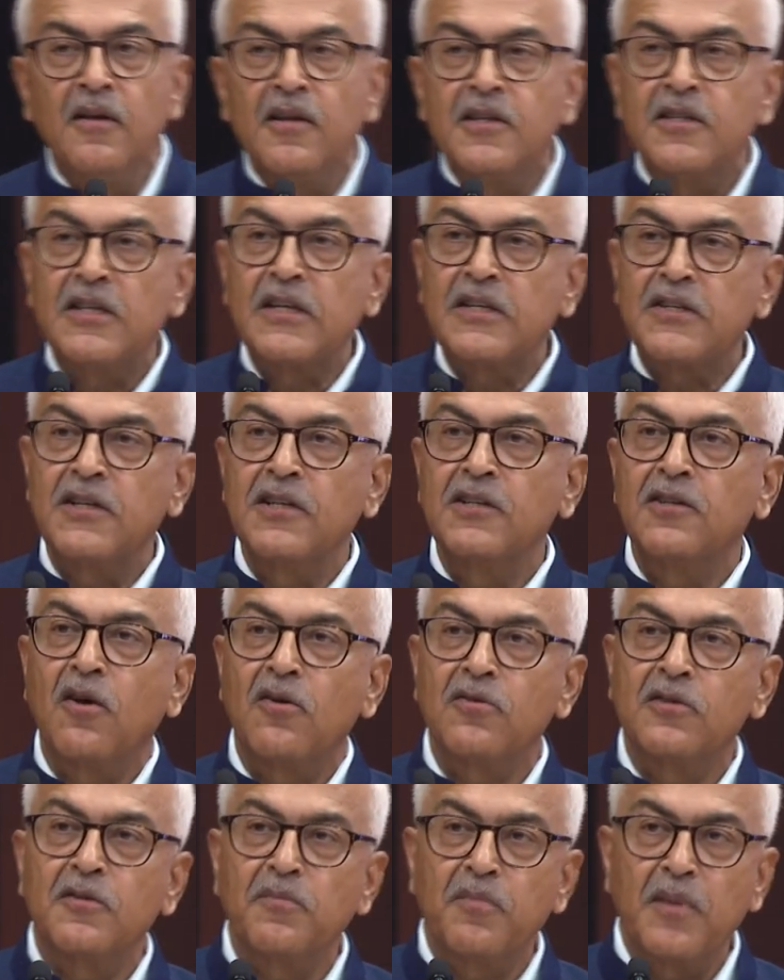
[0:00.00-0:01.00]

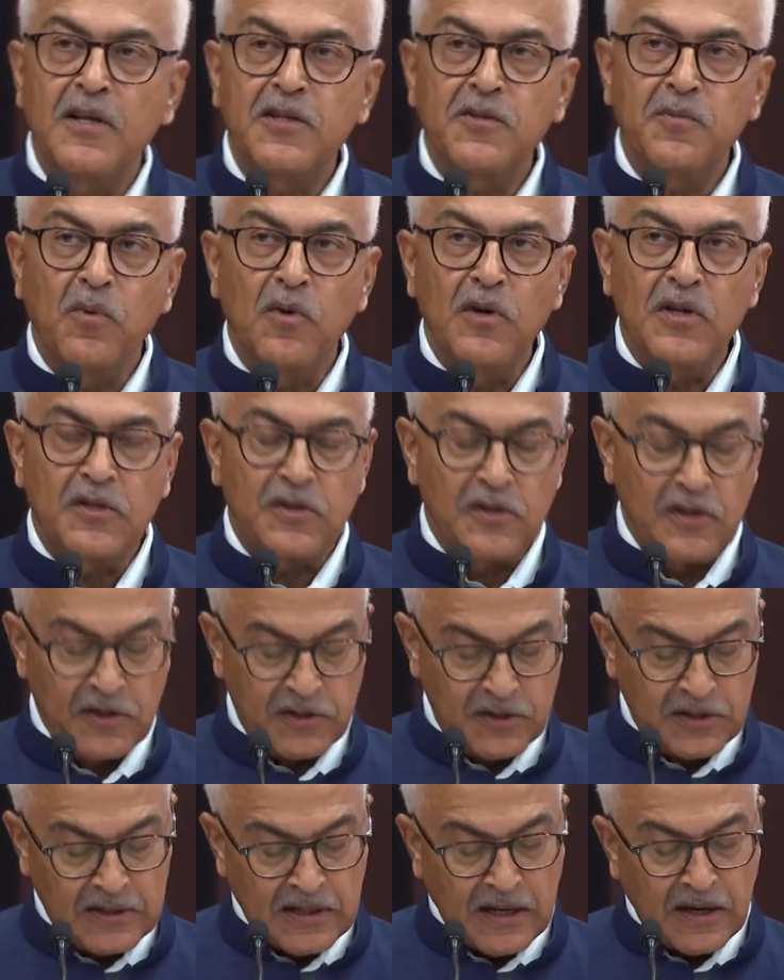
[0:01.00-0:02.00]
16,000 plus police
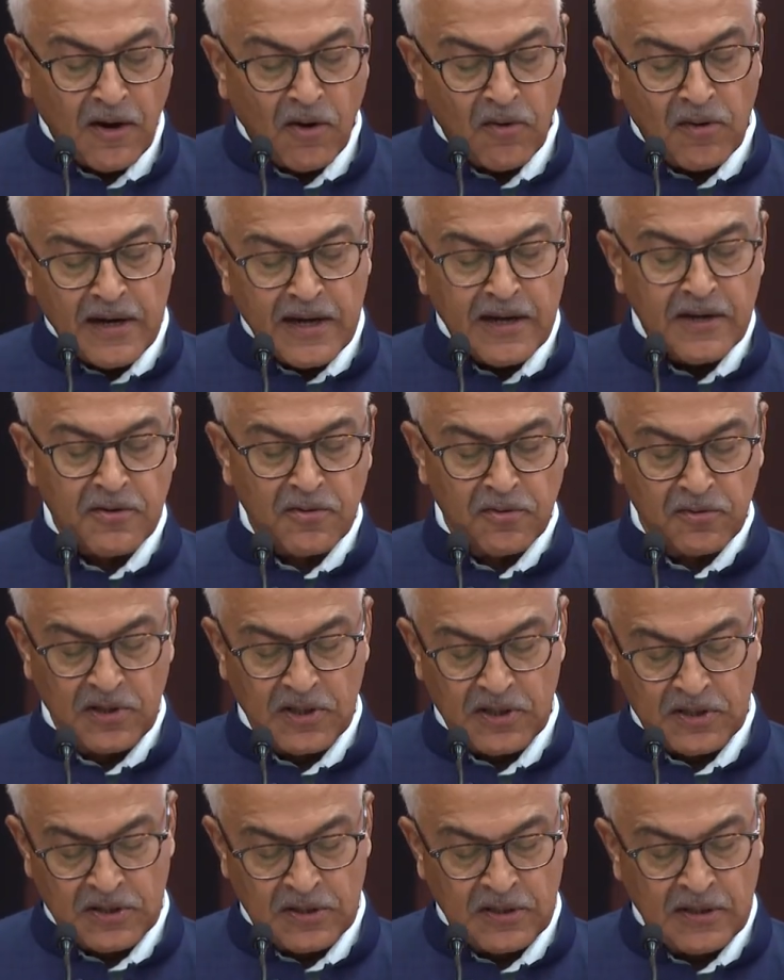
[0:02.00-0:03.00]
stations are now linked to
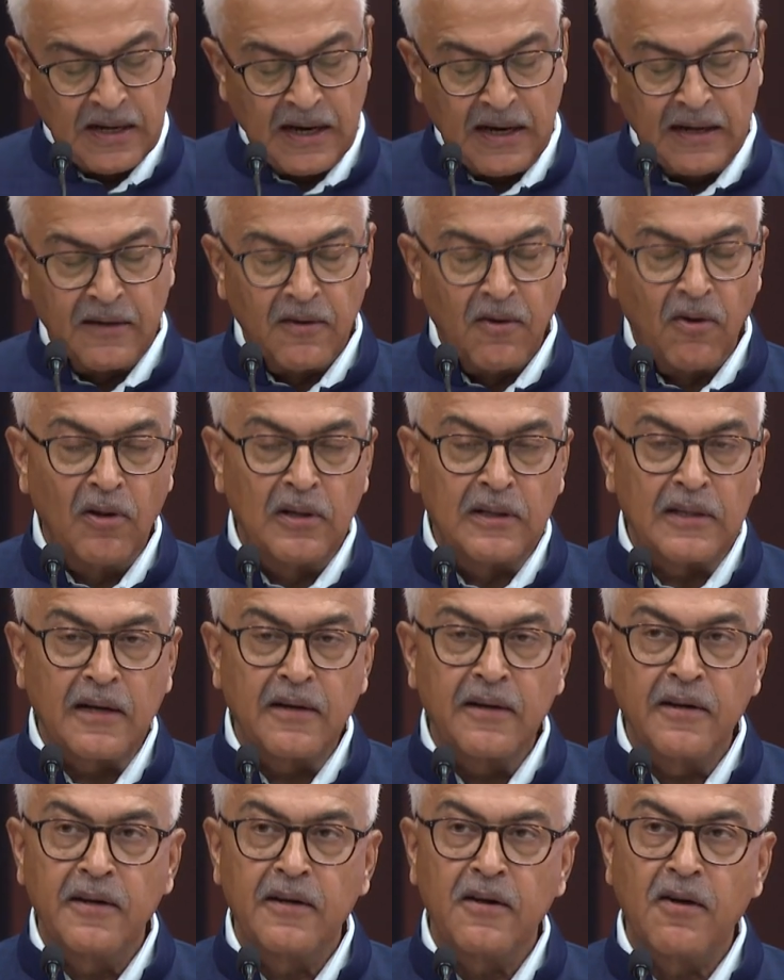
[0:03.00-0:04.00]
this, and all the
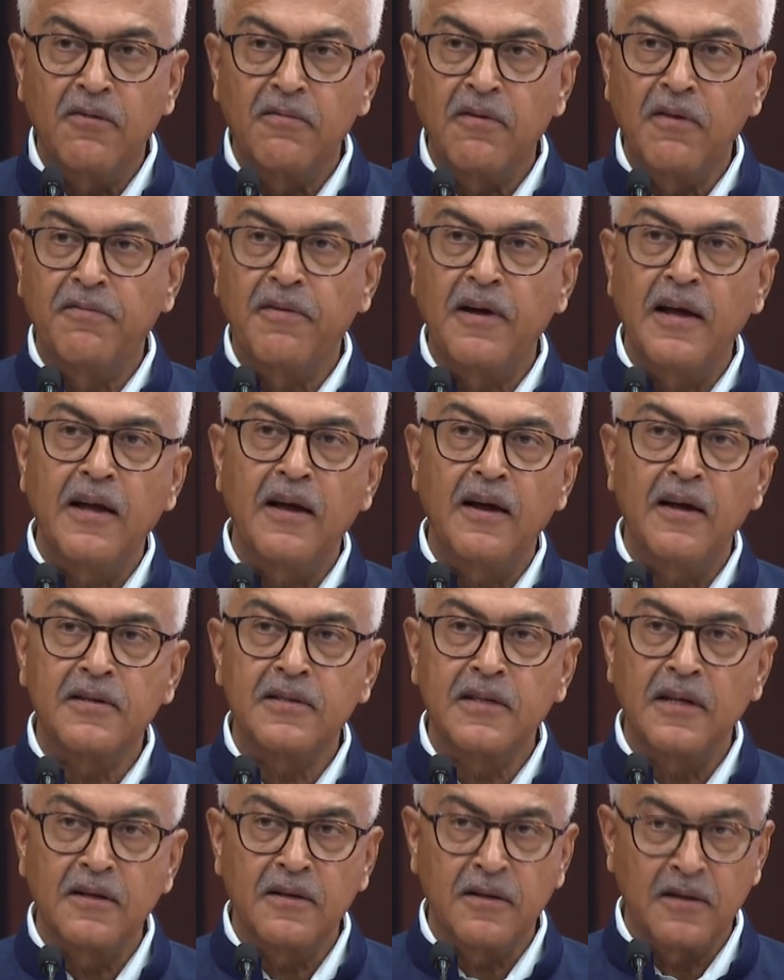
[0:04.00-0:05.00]
data of FIRs
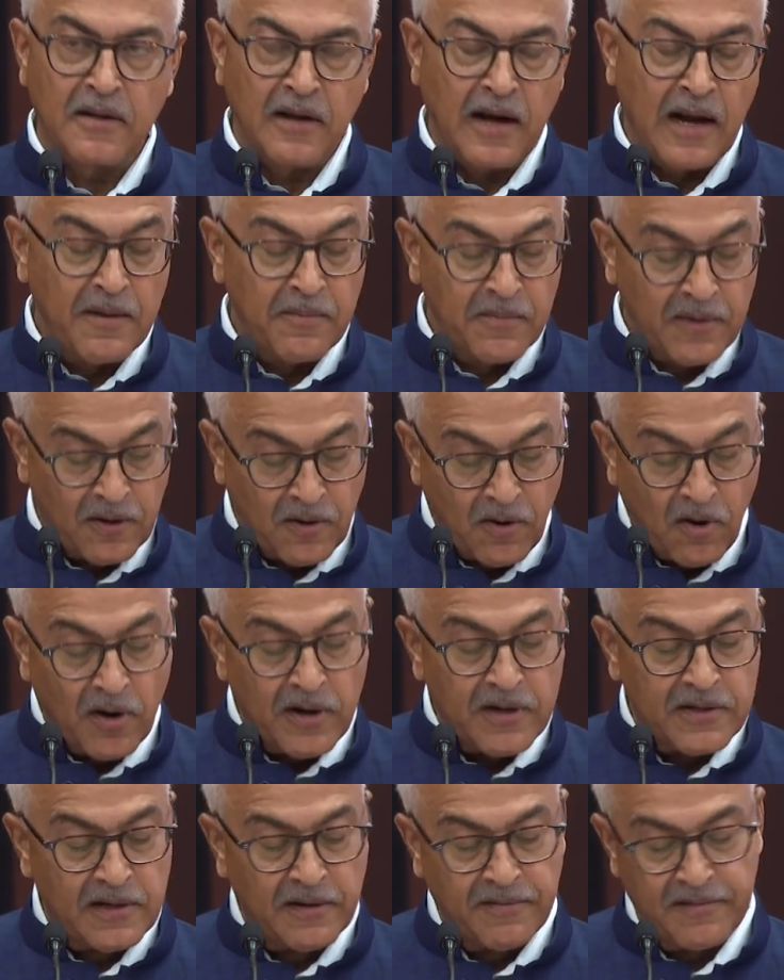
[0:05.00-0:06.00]
and crime record
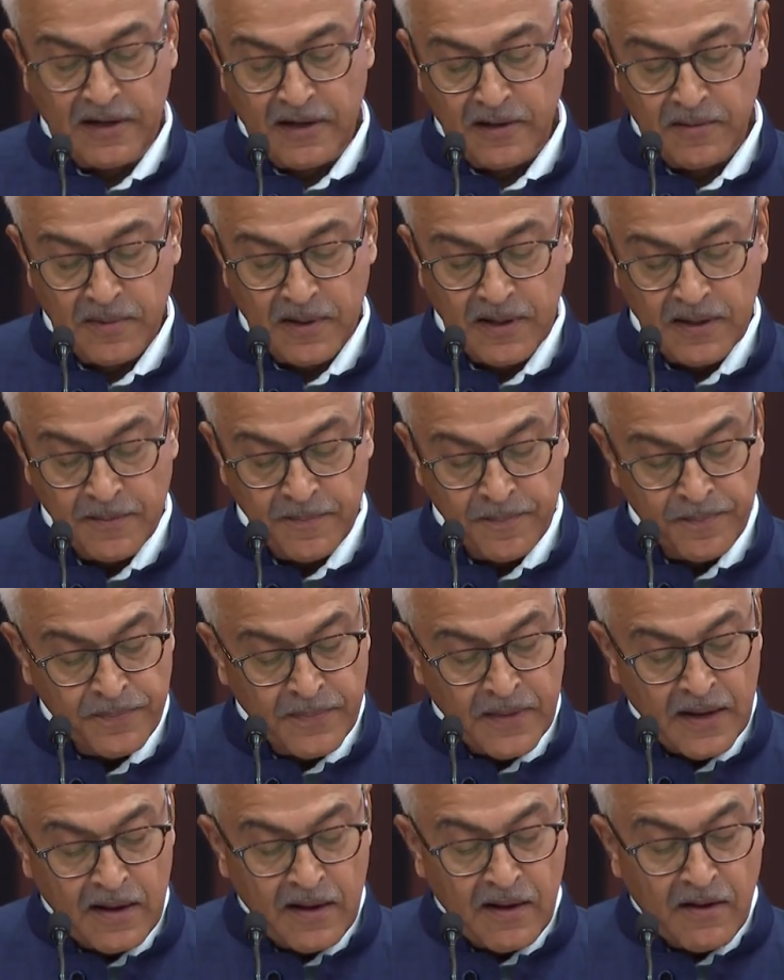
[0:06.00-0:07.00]
is available,
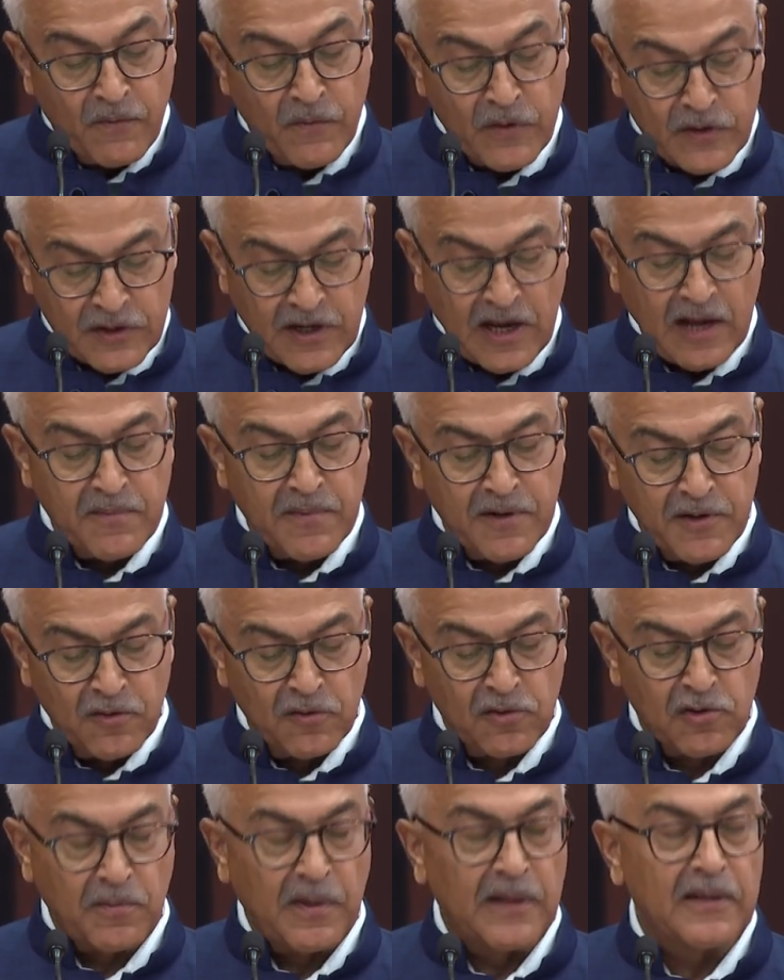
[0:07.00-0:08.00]
which can be
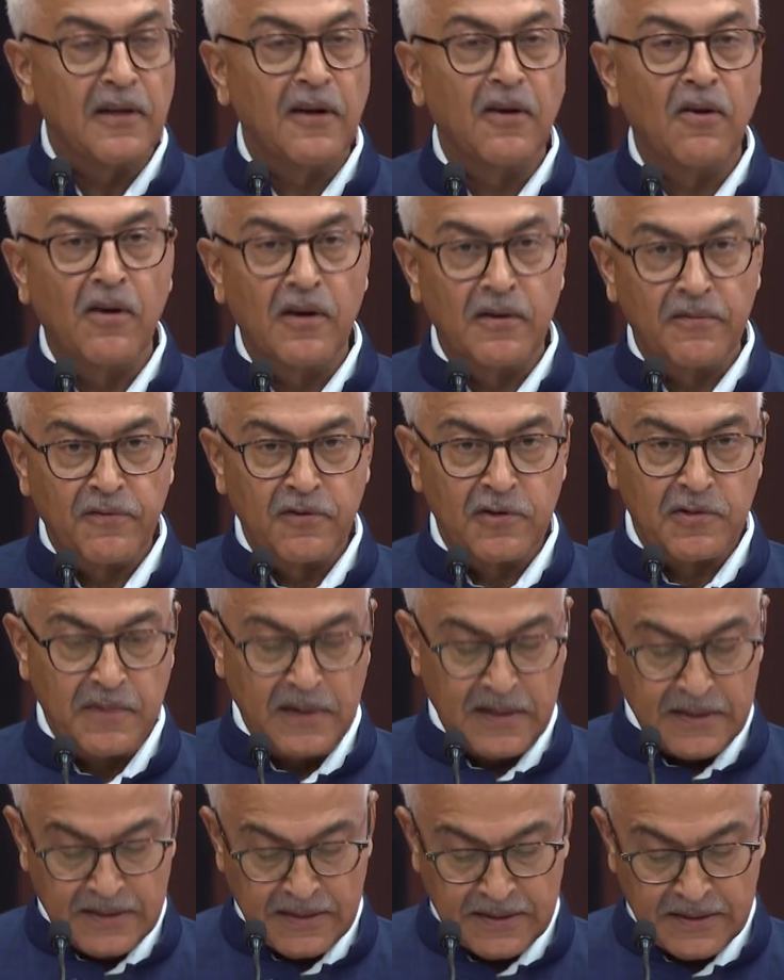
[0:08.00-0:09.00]
used by the law
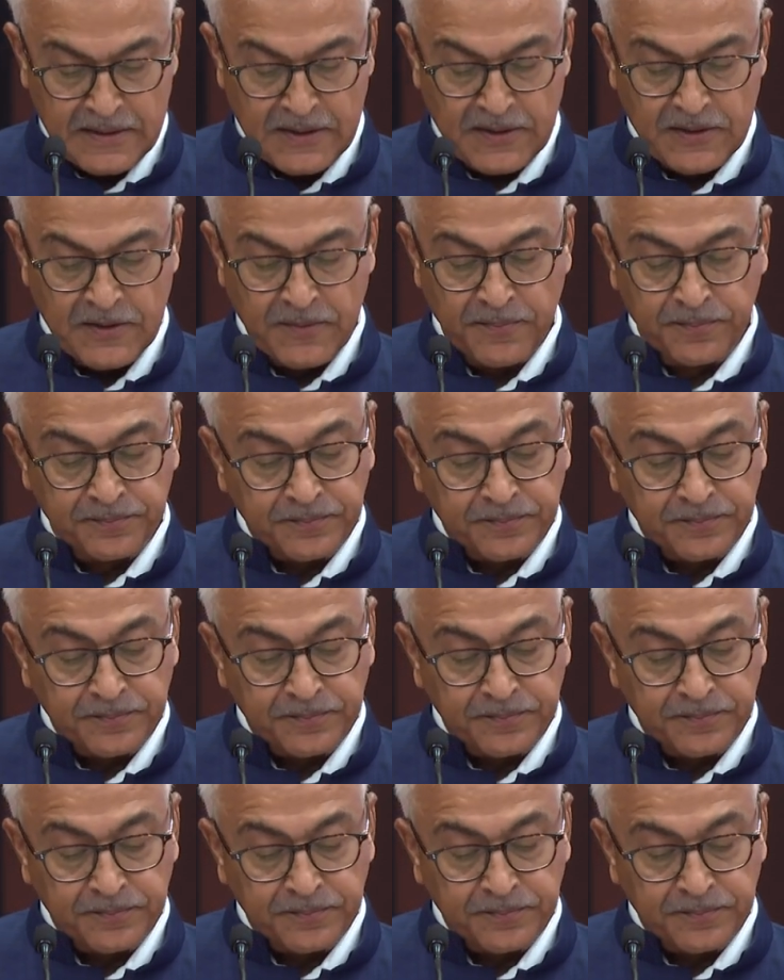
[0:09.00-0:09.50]
enforcement agencies.